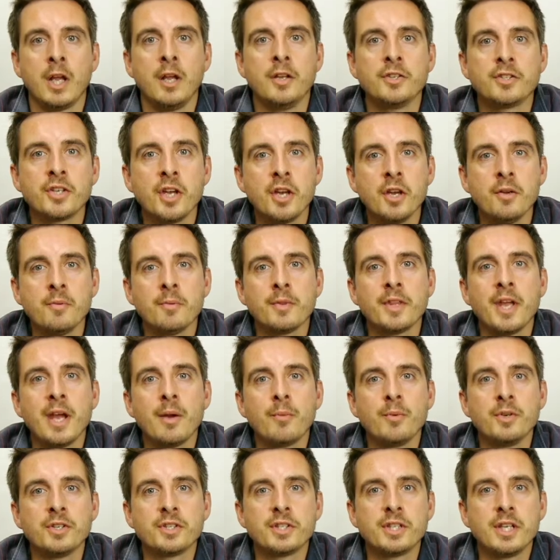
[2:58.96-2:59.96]
So
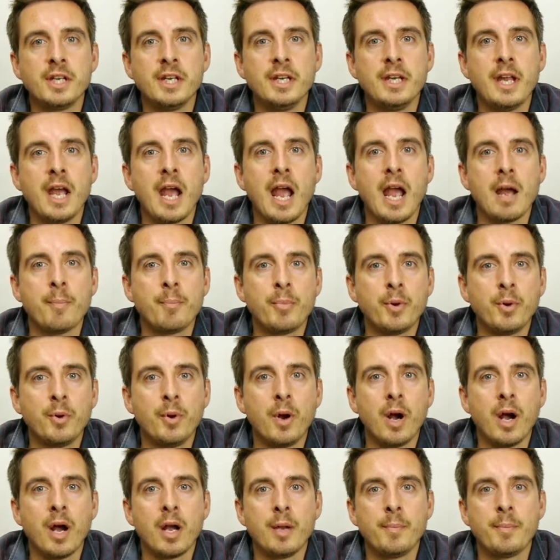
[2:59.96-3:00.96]
that was the Apple
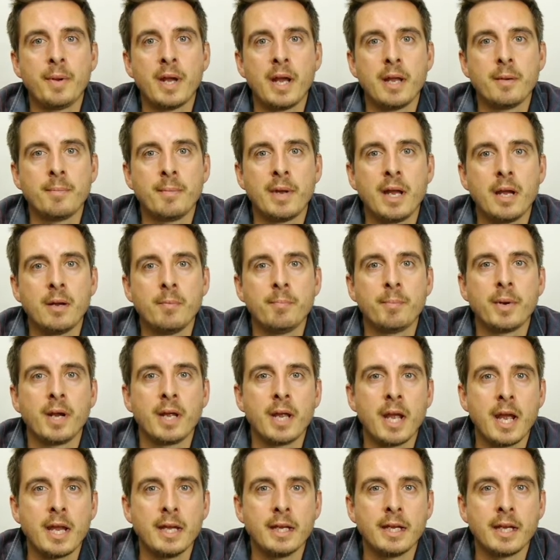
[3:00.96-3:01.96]
iPad mount by
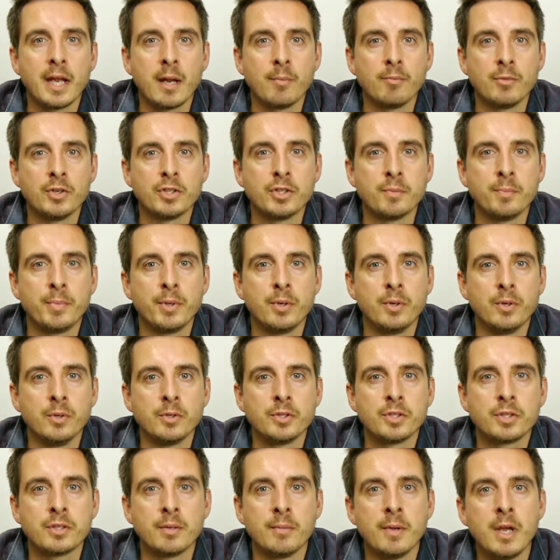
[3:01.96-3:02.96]
Hague camera
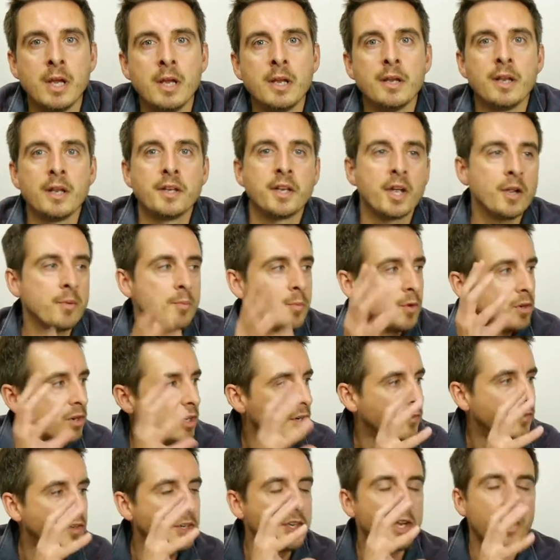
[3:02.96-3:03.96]
supports. Now don't worry
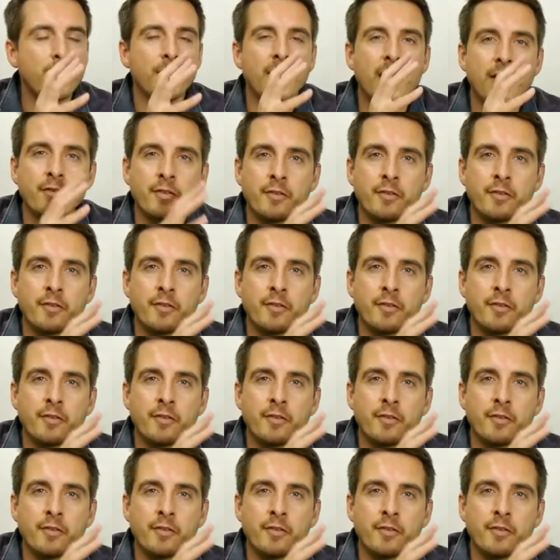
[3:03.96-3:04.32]
if you don't have